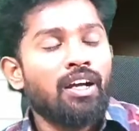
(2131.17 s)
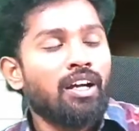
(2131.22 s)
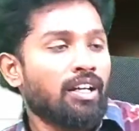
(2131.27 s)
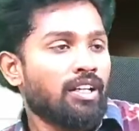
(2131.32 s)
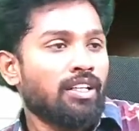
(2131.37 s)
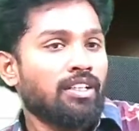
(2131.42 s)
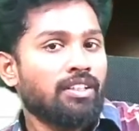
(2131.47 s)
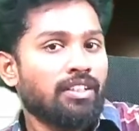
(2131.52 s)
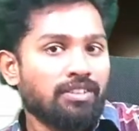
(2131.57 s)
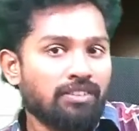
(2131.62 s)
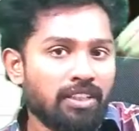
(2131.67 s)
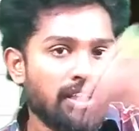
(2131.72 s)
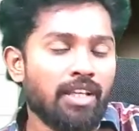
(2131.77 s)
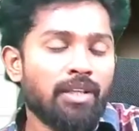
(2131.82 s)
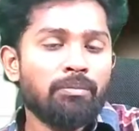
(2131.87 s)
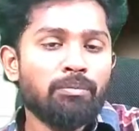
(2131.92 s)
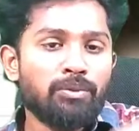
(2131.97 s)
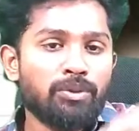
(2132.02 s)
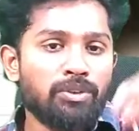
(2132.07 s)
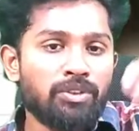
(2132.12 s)
The
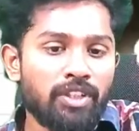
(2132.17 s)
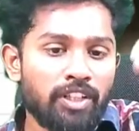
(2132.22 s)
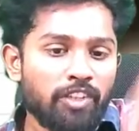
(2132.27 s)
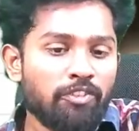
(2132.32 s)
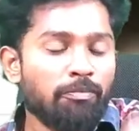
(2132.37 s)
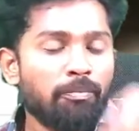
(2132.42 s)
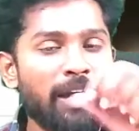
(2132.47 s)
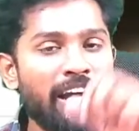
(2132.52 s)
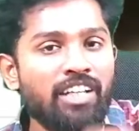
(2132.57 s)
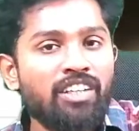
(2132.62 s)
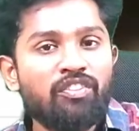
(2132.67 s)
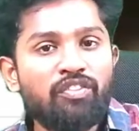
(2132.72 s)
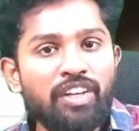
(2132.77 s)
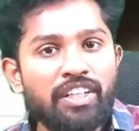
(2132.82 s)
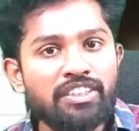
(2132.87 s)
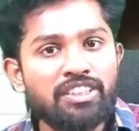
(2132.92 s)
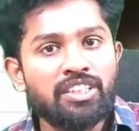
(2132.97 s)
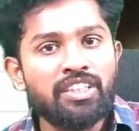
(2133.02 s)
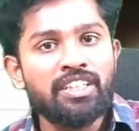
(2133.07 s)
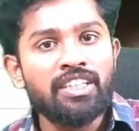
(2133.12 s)
same good, if
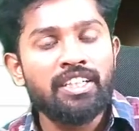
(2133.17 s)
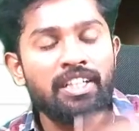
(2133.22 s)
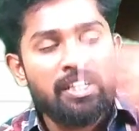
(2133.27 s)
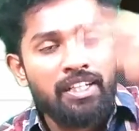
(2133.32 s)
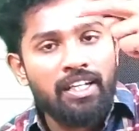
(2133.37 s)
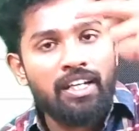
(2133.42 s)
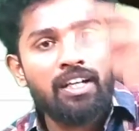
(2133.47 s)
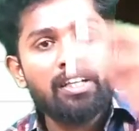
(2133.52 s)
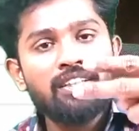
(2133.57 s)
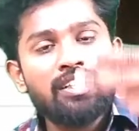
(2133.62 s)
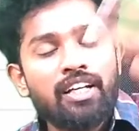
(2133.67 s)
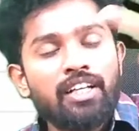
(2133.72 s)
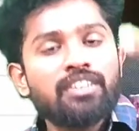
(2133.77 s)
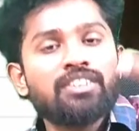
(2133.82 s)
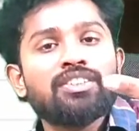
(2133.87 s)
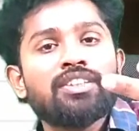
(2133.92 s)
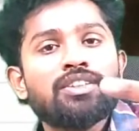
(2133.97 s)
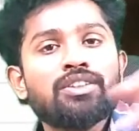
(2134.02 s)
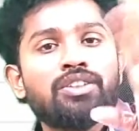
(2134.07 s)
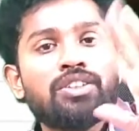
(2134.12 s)
manufactured in India, the
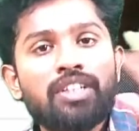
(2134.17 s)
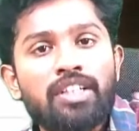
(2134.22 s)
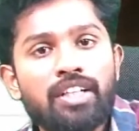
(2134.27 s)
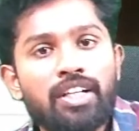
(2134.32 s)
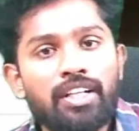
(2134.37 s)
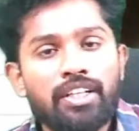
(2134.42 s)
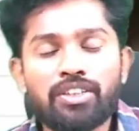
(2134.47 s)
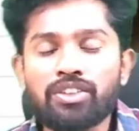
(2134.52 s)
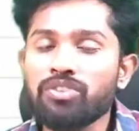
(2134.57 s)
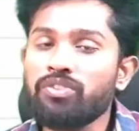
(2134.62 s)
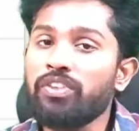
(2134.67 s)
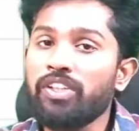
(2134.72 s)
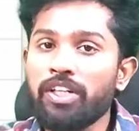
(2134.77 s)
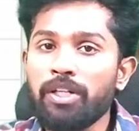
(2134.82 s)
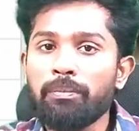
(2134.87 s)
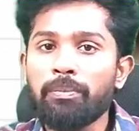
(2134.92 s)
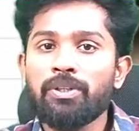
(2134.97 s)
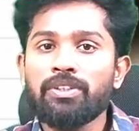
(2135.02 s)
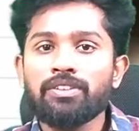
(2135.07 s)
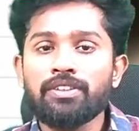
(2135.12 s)
excise duty rate is
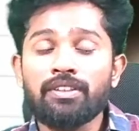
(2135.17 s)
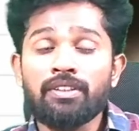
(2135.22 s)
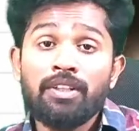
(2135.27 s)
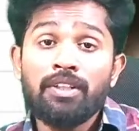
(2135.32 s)
20%.